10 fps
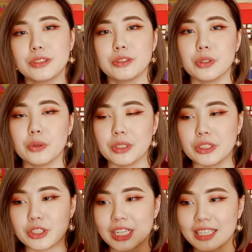you know, when
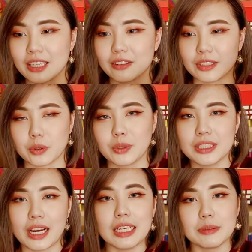you check out, there's always
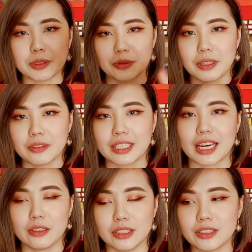items around the
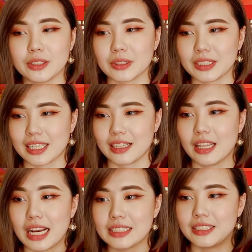counter, so it's like a
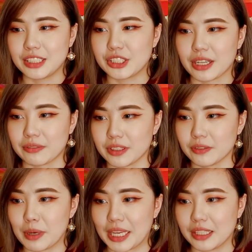last ditch effort
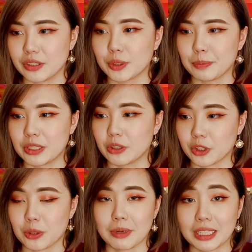of making you spend all
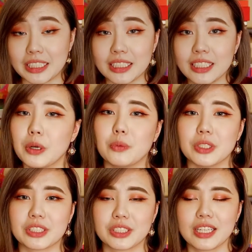your money,
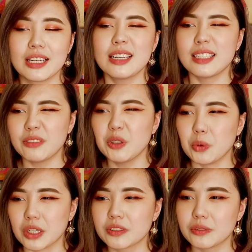which never
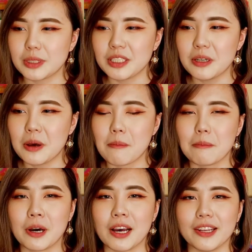works for me,
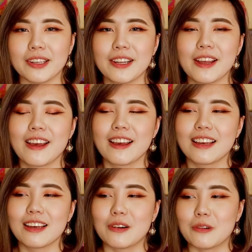but
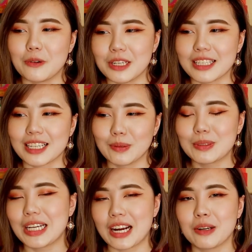when it
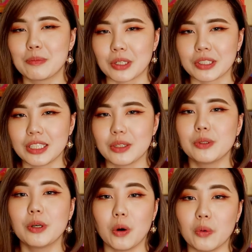comes to Harry Potter, it
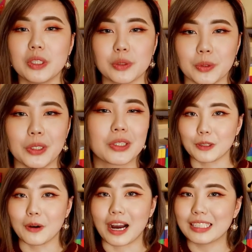will always work.
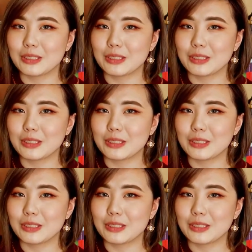So I